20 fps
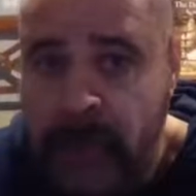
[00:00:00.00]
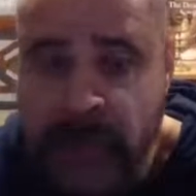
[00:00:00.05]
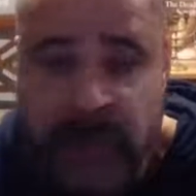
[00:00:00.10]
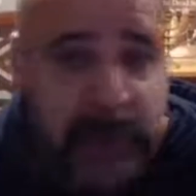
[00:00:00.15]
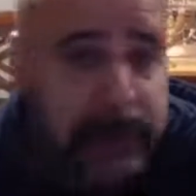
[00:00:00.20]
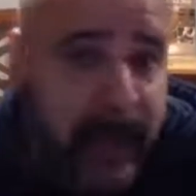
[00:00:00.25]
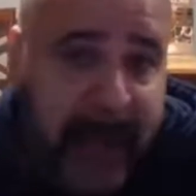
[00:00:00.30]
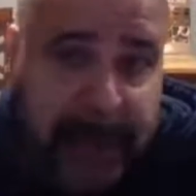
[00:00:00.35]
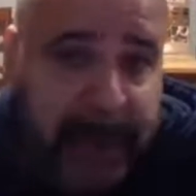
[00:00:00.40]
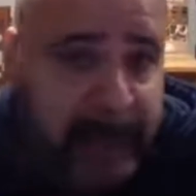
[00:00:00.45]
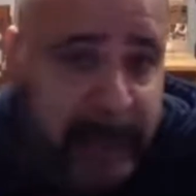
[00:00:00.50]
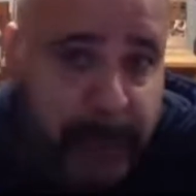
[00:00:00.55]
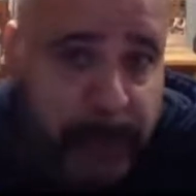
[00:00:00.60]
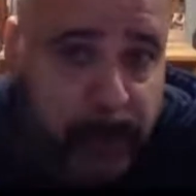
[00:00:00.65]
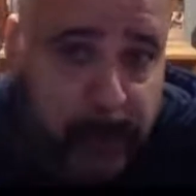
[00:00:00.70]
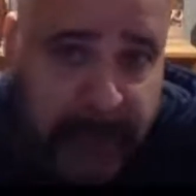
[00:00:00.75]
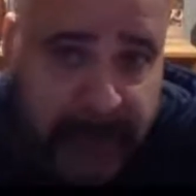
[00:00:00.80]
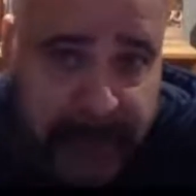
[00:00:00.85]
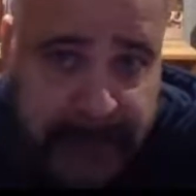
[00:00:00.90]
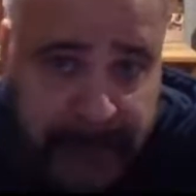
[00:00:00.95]
just might be
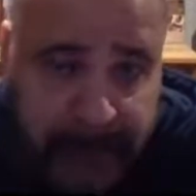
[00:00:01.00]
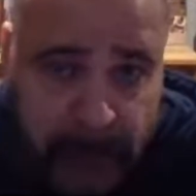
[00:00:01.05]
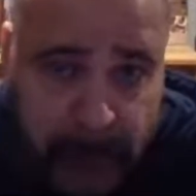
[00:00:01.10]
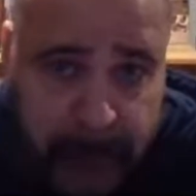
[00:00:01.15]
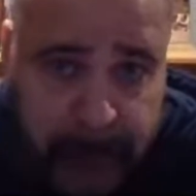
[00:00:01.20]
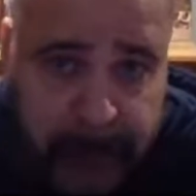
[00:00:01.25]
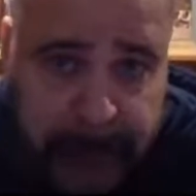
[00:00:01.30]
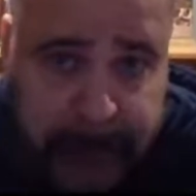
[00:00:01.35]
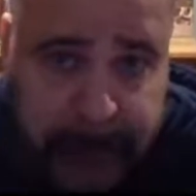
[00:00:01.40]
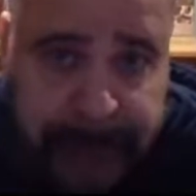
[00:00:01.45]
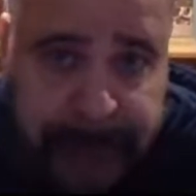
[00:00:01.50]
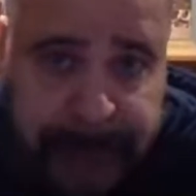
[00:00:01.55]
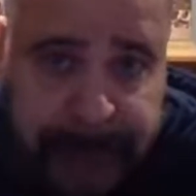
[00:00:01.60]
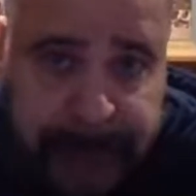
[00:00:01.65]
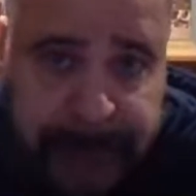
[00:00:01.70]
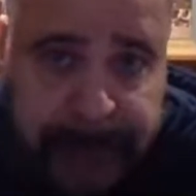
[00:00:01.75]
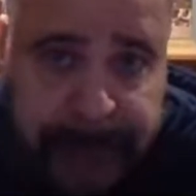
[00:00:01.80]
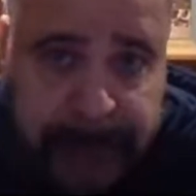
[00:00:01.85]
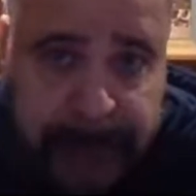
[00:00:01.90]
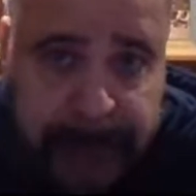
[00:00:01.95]
too late for you.
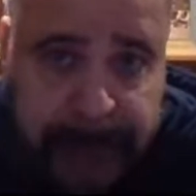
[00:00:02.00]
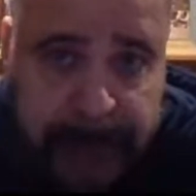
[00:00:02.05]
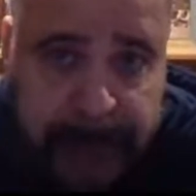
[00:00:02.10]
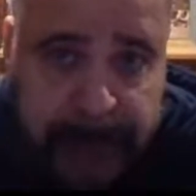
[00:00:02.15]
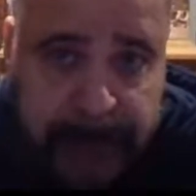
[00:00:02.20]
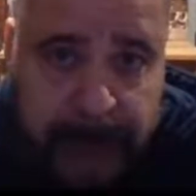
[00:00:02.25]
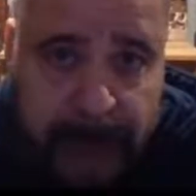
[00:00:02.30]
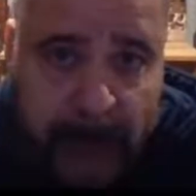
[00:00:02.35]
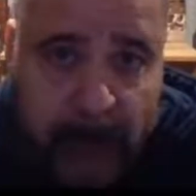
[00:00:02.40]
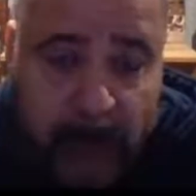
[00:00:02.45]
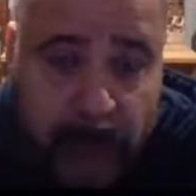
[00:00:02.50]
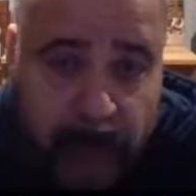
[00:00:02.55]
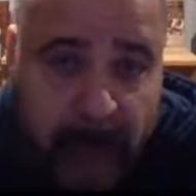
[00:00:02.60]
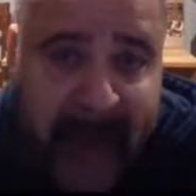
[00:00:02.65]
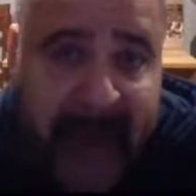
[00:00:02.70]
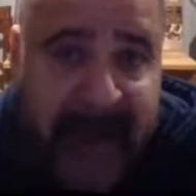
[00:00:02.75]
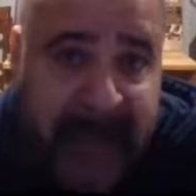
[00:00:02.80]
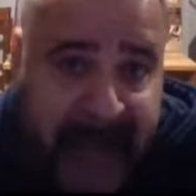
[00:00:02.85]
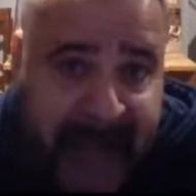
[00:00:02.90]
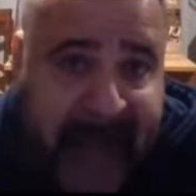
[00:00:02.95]

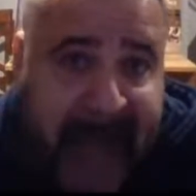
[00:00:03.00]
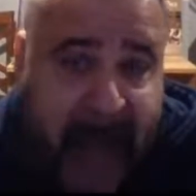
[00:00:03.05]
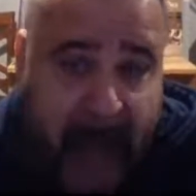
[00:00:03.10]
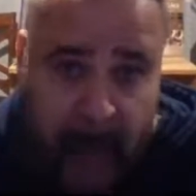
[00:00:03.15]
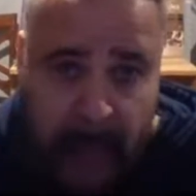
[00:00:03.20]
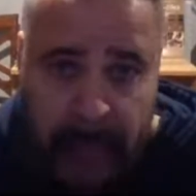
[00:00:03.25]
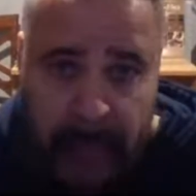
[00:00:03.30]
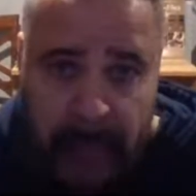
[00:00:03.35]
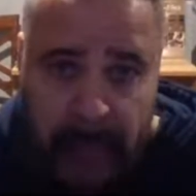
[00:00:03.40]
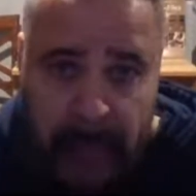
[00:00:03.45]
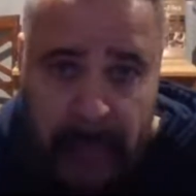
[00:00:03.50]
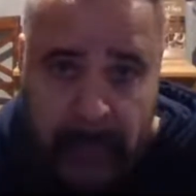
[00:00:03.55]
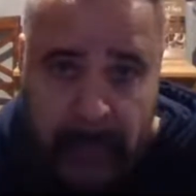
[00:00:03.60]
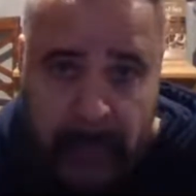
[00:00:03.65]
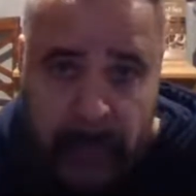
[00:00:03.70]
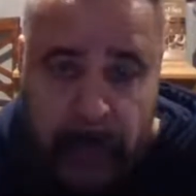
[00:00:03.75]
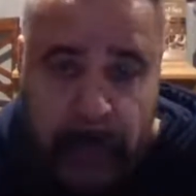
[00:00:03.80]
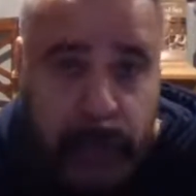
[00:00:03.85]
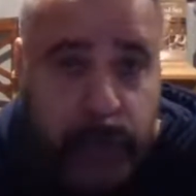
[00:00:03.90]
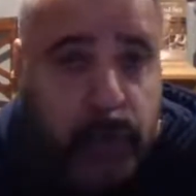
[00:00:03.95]
Right now,
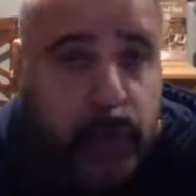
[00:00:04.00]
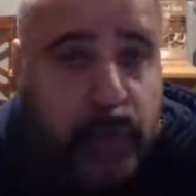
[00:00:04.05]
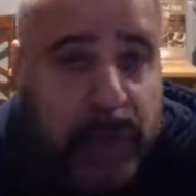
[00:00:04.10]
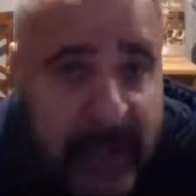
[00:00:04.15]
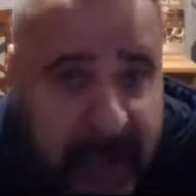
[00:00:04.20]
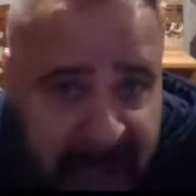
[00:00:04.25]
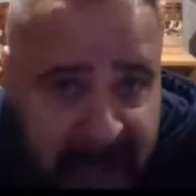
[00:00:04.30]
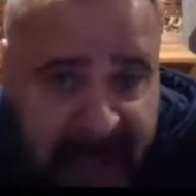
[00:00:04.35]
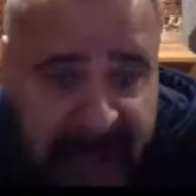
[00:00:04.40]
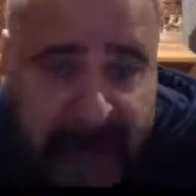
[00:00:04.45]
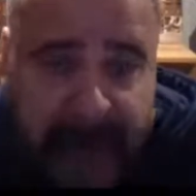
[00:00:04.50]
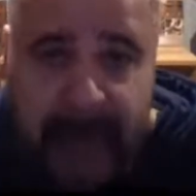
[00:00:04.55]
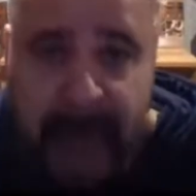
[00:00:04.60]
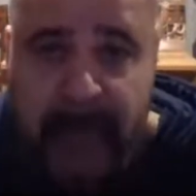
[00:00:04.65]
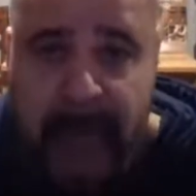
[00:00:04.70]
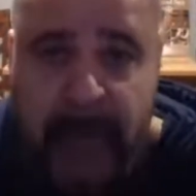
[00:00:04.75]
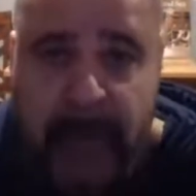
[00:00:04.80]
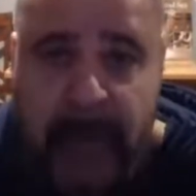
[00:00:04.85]
you need